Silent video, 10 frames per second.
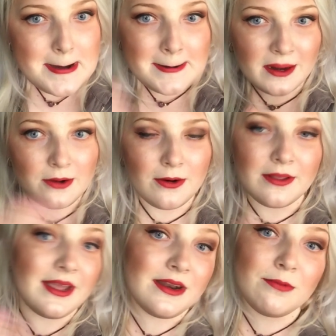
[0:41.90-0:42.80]

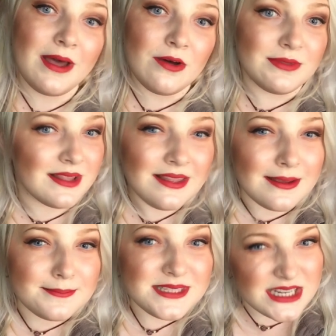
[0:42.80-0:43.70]
correlated well with the
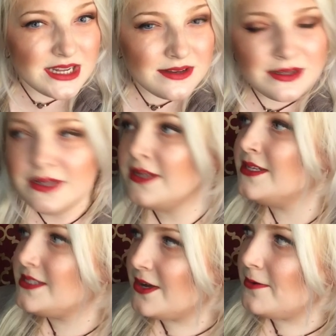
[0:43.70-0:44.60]
lips, you know?
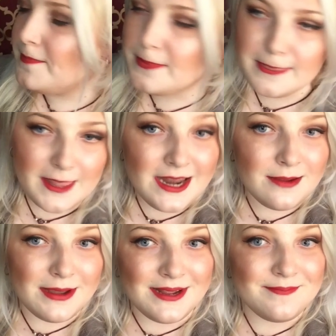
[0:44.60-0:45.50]
So
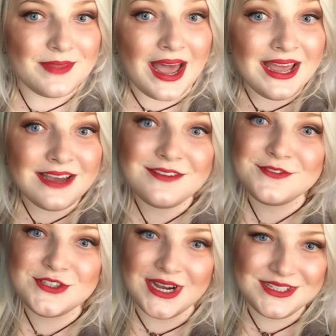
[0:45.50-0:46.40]
anyway, I have
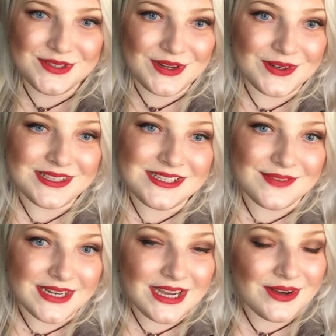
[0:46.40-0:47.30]
tried to record this
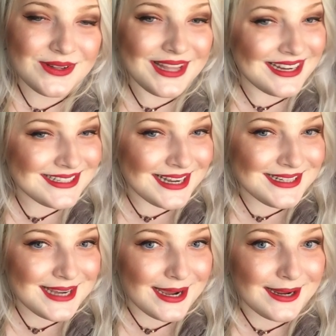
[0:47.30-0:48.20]
video like 10
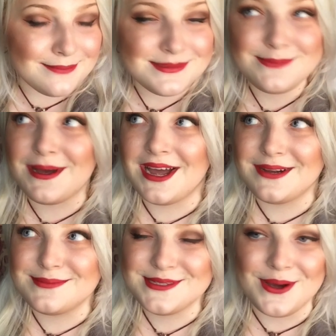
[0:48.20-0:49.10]
times, but I am
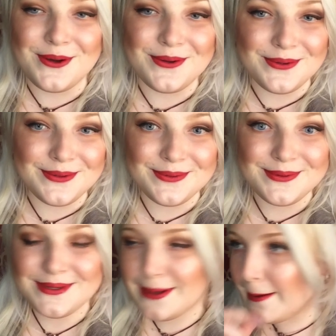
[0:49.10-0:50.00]
so
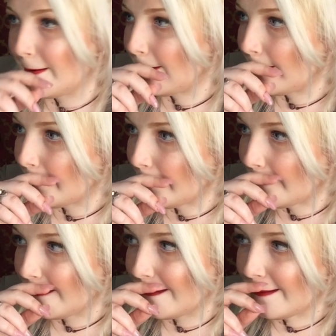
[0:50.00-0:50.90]

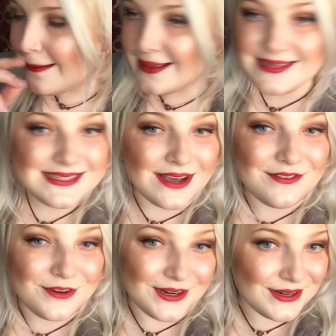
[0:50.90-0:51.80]

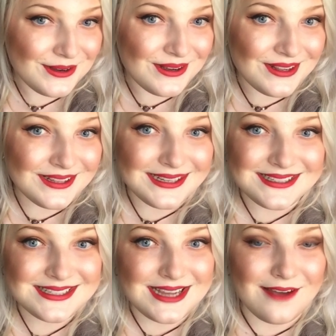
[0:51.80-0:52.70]
self-critical and
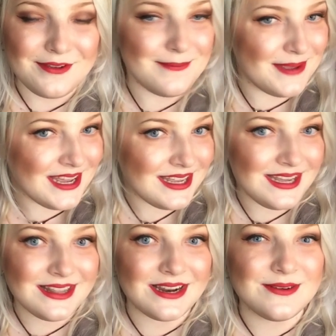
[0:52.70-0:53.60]
stuff and picky that
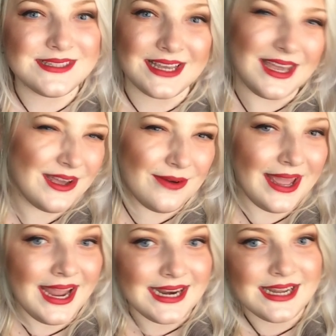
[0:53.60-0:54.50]
I was like, ew, I
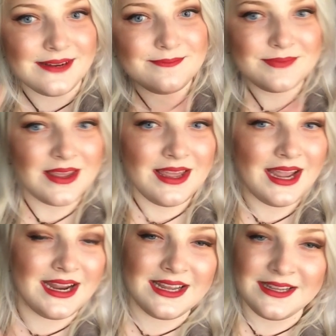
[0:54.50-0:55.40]
hate it, hate
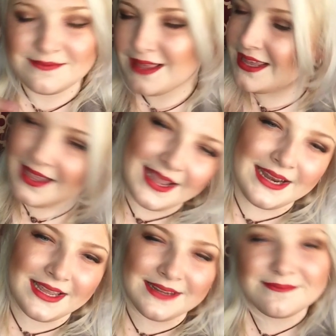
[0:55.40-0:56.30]
it, hate
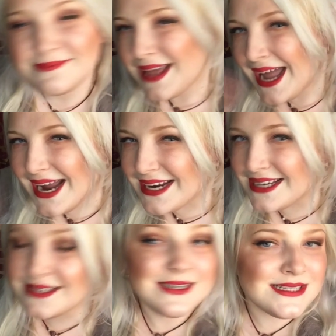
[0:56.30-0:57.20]
it, hate it.
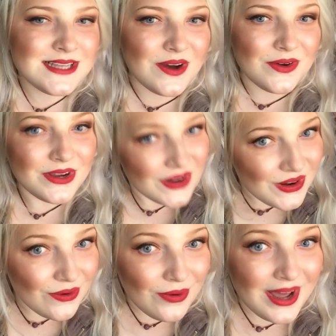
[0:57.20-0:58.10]
So, you know
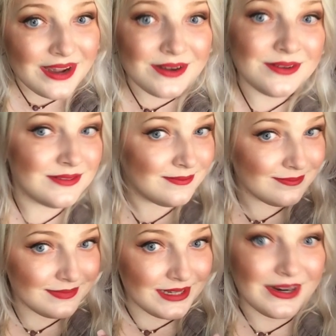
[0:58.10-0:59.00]
what?
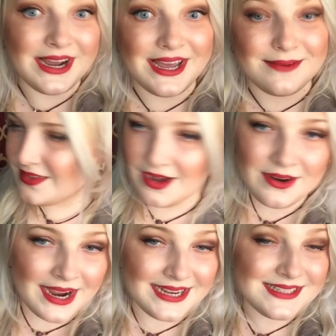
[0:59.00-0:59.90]
Here I am. All right,
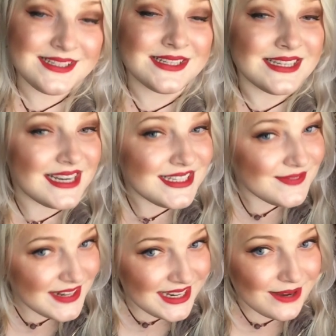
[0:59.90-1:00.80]
so today's
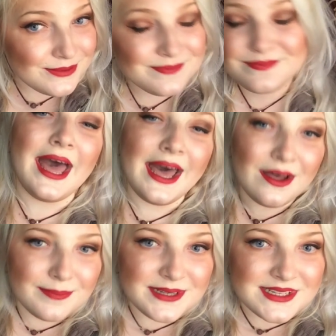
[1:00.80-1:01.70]
video,
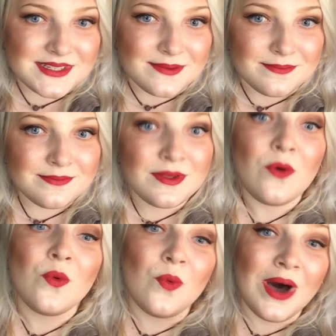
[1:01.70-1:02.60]
albinism.
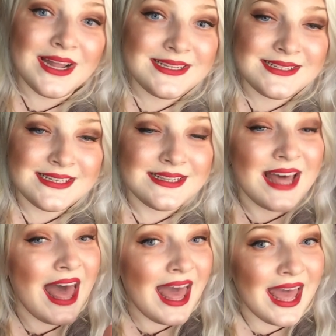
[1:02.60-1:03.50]
What the
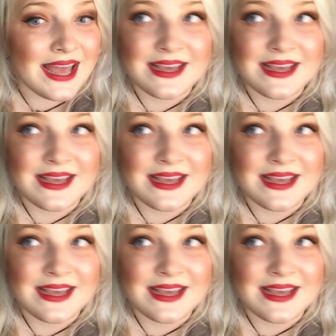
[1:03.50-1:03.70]
heck